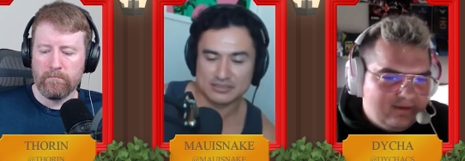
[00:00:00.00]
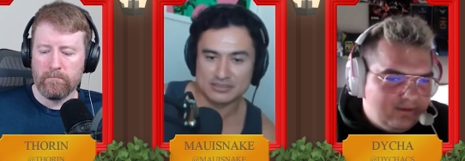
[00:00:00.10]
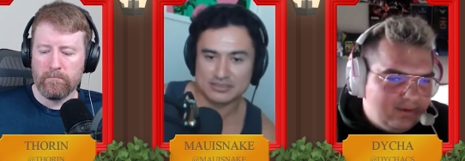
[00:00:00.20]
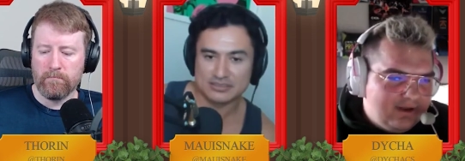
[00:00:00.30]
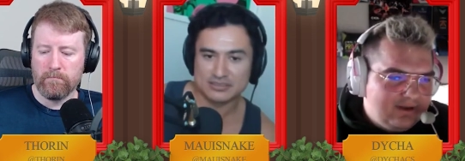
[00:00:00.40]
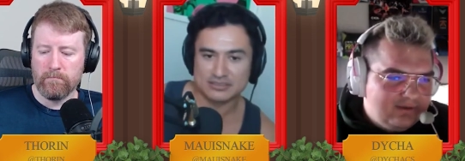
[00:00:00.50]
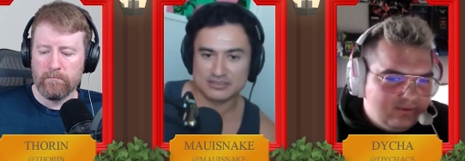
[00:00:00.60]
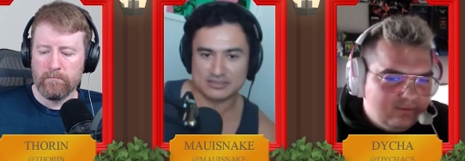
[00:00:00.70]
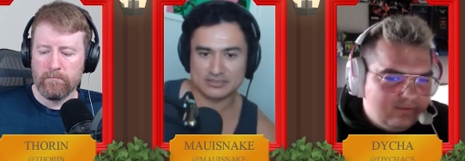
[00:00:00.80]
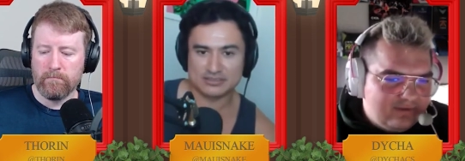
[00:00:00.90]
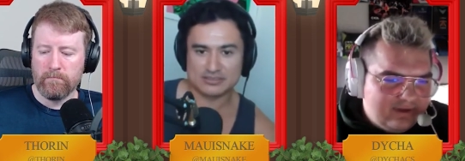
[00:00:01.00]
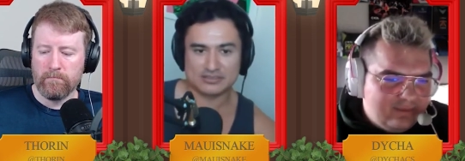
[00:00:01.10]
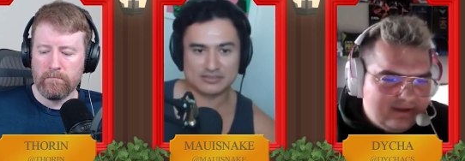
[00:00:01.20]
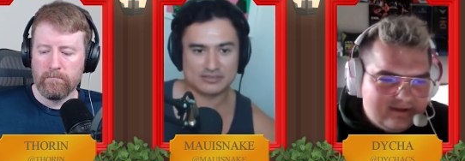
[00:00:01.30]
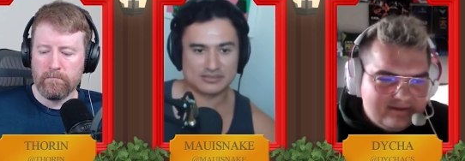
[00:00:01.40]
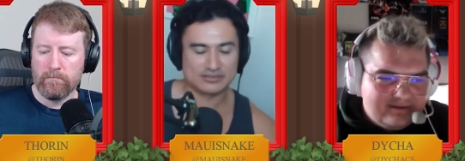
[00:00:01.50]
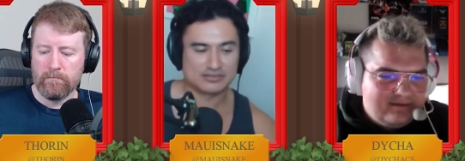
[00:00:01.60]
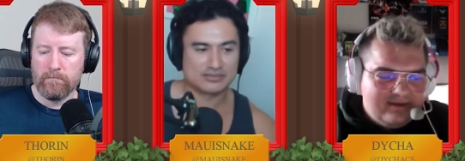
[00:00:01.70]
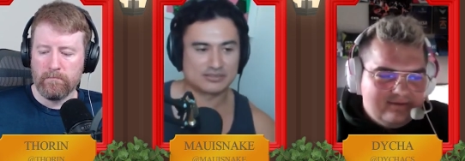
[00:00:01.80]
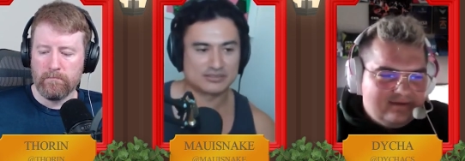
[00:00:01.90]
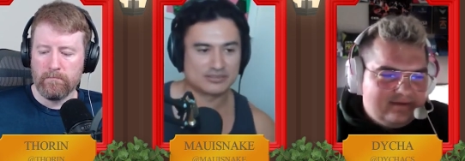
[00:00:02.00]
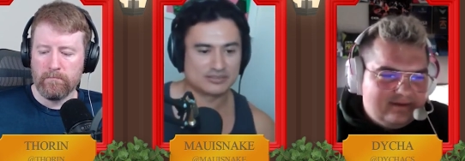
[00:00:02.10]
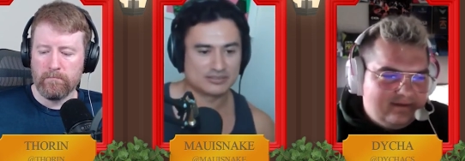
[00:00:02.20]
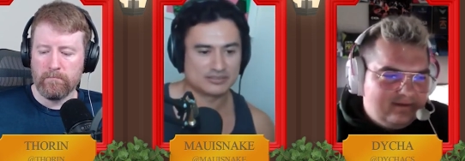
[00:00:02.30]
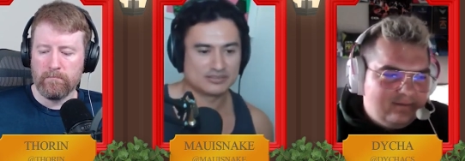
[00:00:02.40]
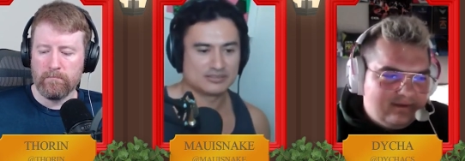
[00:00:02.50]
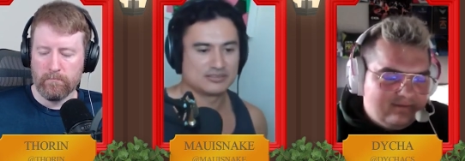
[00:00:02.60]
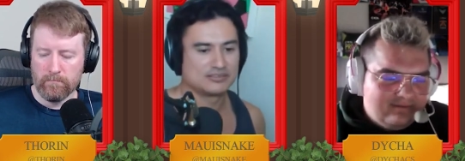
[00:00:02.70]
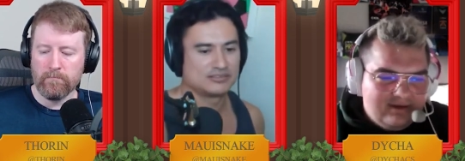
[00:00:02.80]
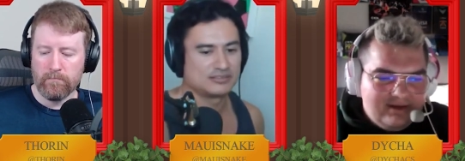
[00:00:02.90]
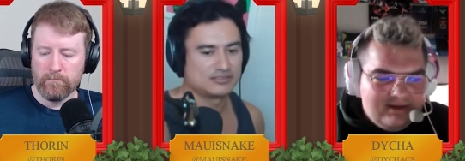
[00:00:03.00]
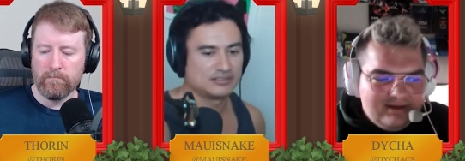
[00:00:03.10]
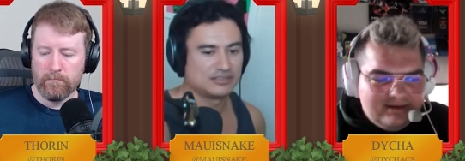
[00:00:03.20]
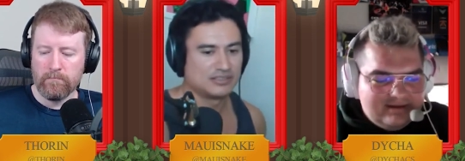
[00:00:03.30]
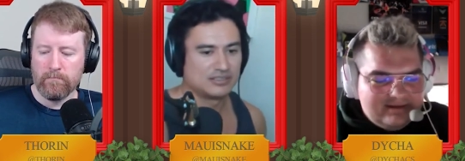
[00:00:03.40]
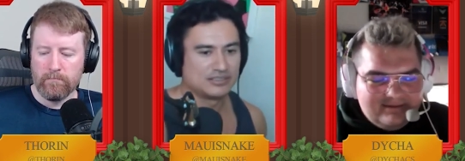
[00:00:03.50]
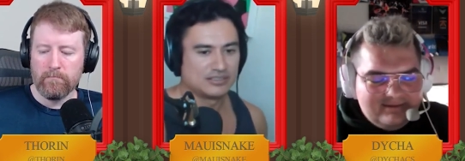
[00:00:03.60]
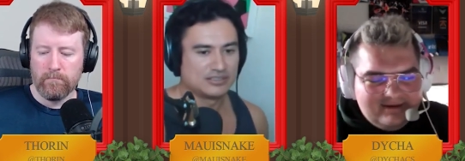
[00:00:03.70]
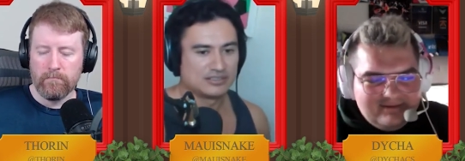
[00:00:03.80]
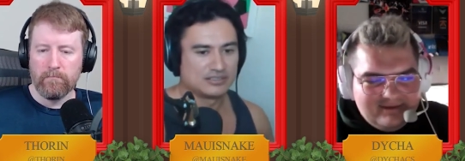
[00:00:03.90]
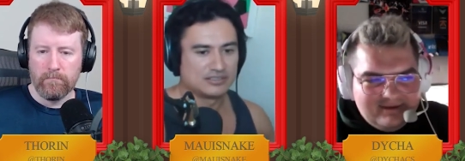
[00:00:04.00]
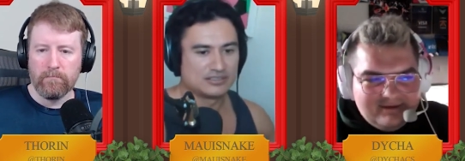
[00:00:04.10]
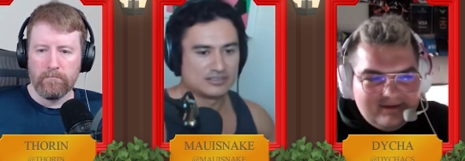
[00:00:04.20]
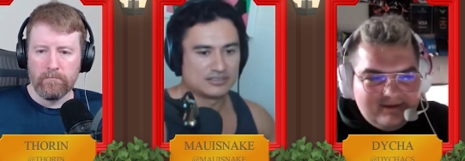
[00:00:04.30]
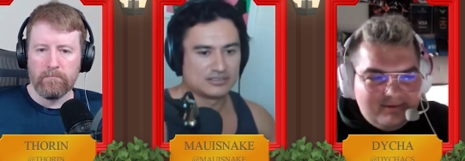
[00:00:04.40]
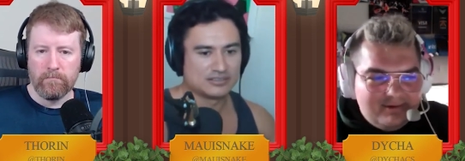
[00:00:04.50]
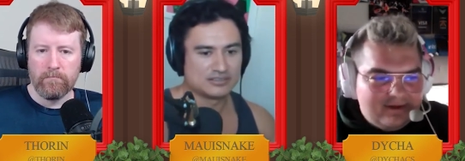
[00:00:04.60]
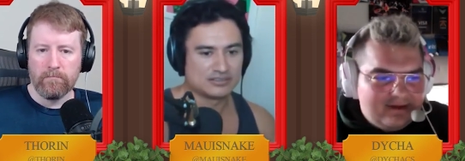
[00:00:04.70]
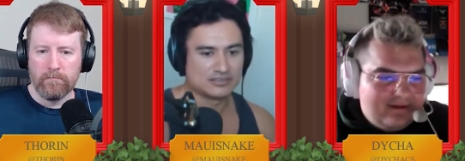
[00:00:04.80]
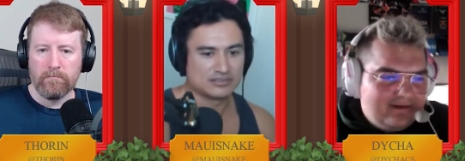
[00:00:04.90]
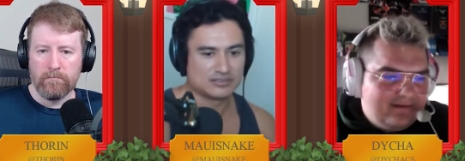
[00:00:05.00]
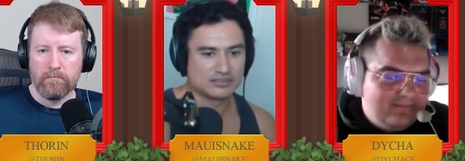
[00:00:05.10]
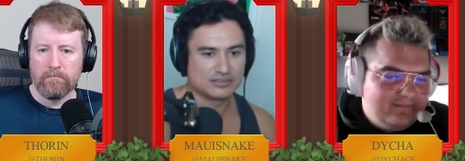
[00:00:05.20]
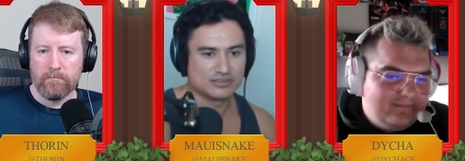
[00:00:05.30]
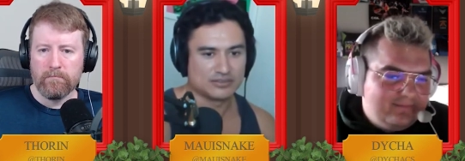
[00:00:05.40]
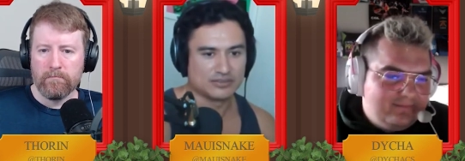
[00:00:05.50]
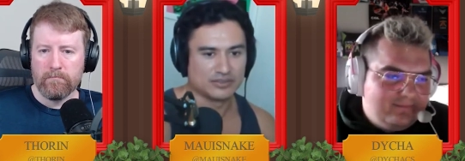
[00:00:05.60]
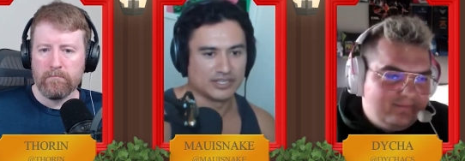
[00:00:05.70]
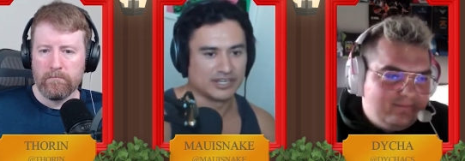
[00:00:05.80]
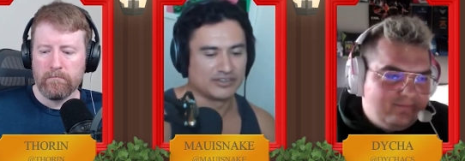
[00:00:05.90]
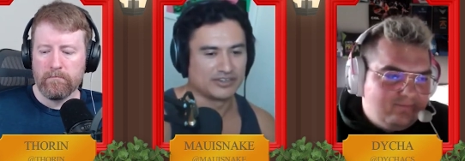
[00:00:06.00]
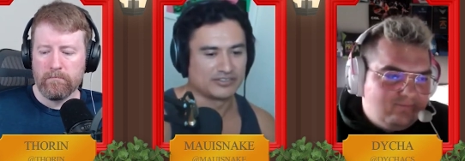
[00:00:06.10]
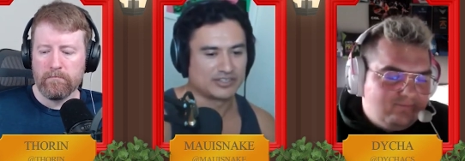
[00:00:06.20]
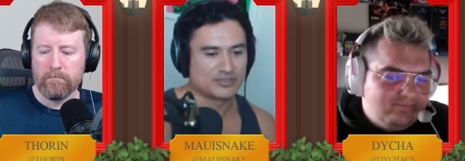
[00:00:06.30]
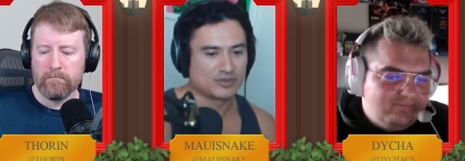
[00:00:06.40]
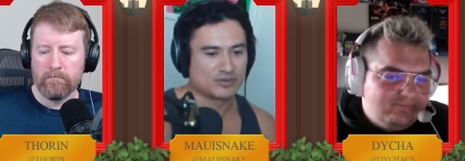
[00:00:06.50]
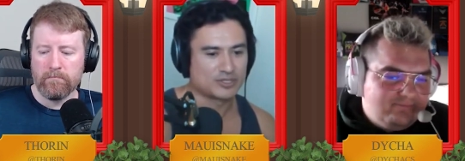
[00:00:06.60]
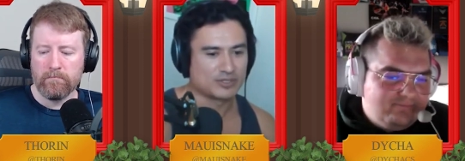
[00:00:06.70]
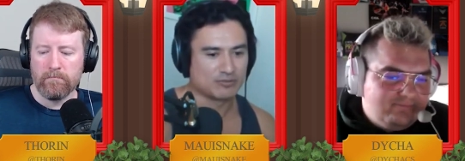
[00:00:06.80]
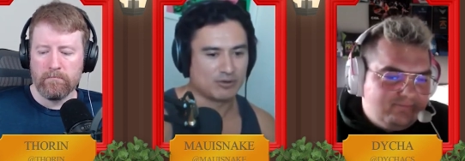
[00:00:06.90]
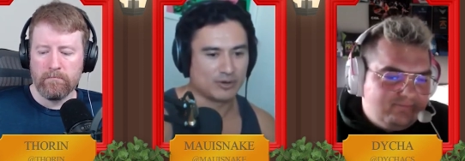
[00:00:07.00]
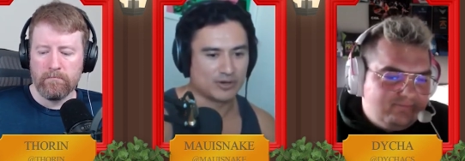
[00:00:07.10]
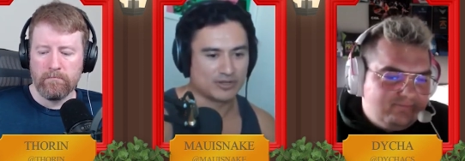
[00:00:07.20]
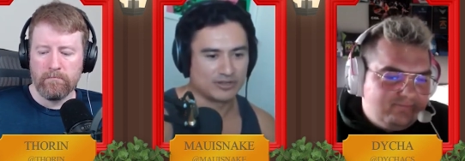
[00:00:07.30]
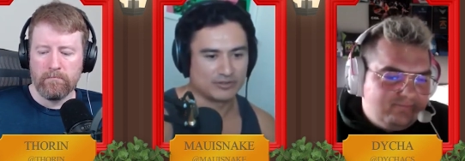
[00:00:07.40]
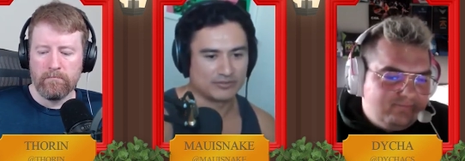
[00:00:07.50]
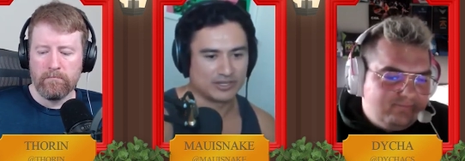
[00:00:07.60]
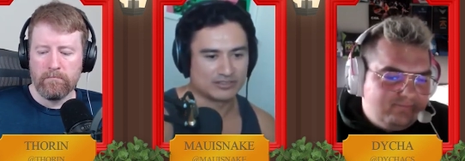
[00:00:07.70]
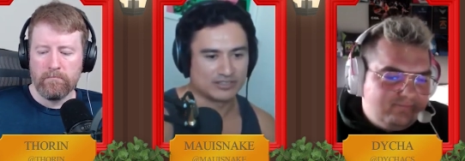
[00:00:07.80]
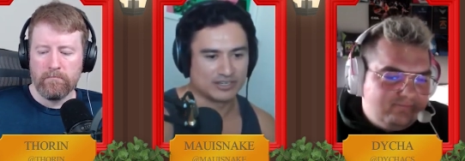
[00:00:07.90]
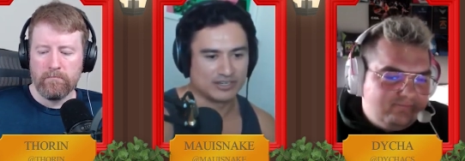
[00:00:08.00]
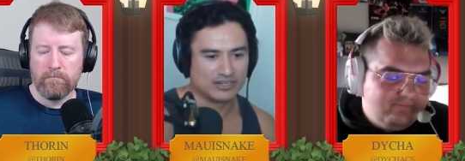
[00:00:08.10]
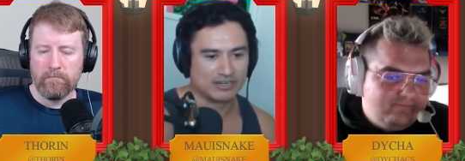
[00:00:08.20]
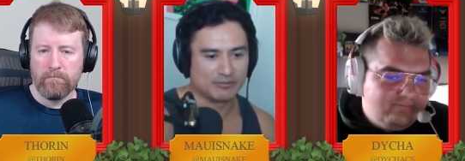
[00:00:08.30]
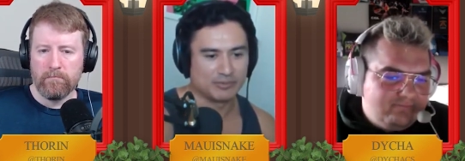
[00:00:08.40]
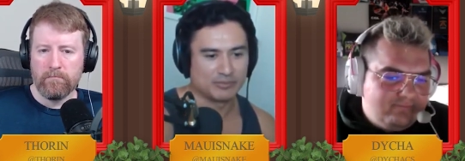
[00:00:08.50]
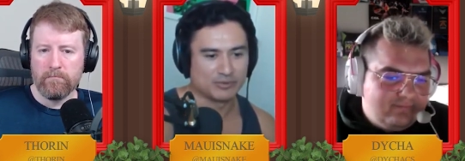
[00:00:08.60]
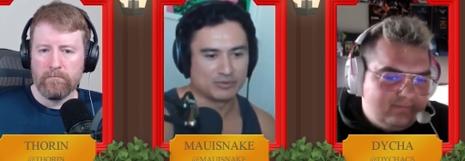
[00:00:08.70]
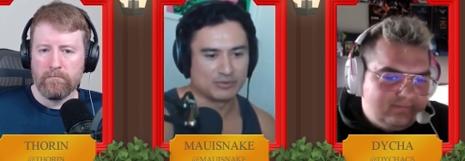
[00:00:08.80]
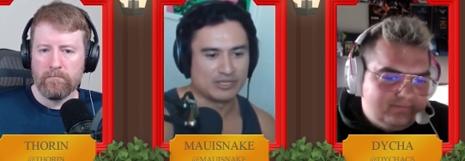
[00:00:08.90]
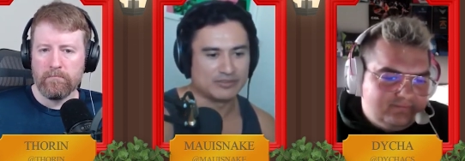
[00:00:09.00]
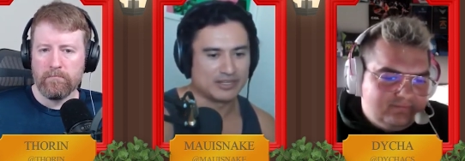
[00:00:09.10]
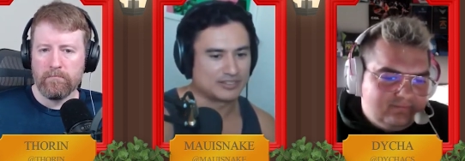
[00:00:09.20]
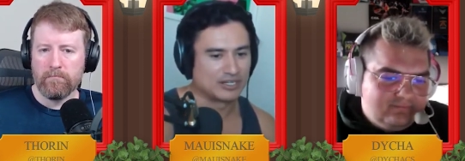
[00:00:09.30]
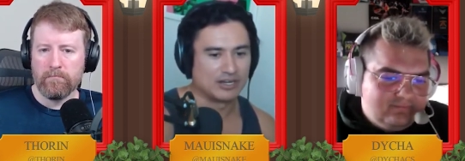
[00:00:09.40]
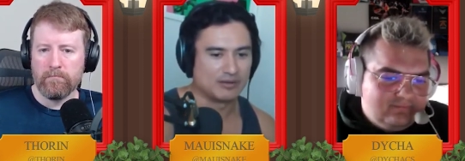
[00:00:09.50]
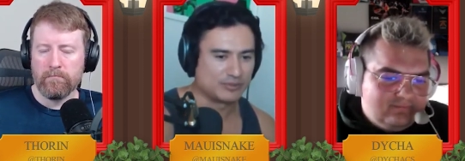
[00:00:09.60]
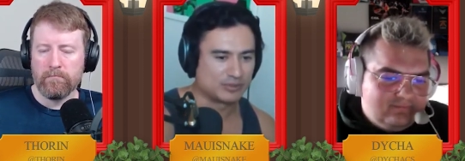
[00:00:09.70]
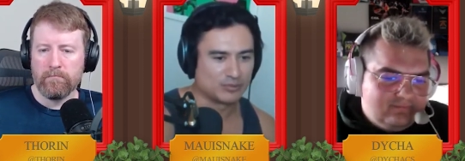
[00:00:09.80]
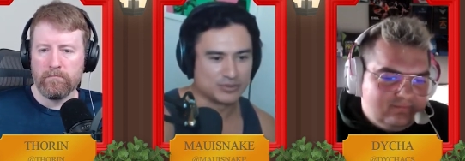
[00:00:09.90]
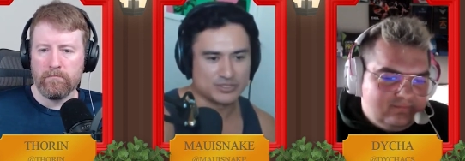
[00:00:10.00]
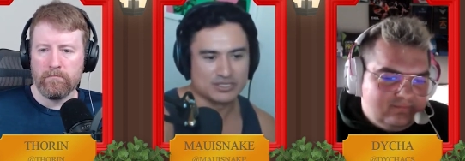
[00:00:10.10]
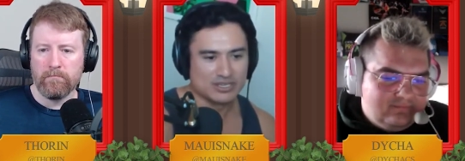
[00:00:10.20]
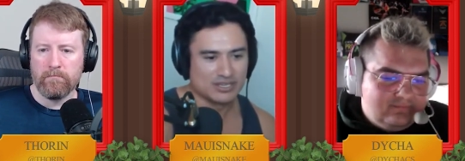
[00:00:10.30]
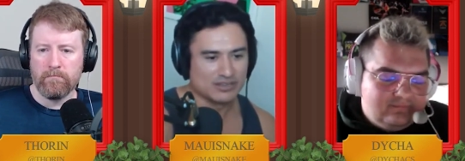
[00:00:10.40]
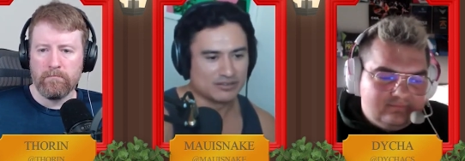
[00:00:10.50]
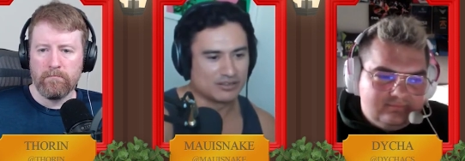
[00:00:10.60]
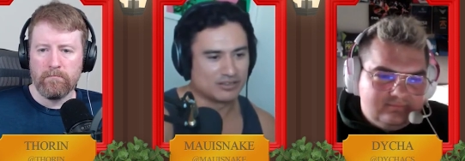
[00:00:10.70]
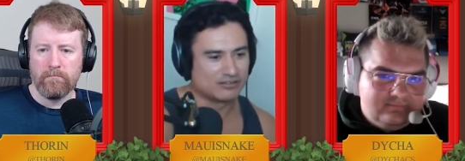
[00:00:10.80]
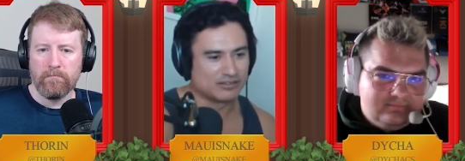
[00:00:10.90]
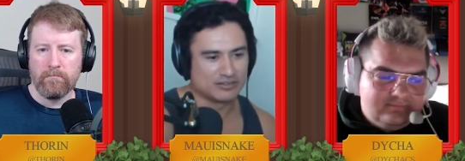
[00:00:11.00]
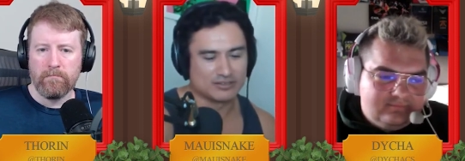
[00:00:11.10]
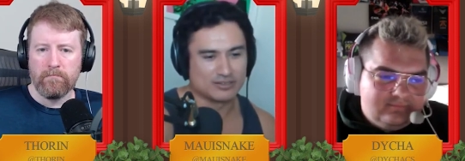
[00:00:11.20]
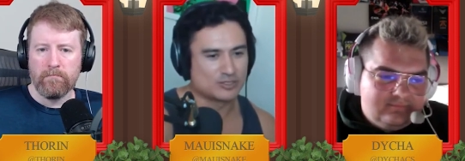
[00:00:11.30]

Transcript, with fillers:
Speaker 1: one two three players every single month it's never gonna work
Speaker 2: yeah, yeah, that's what I was going to remark on the fact that I remember in that time there was like like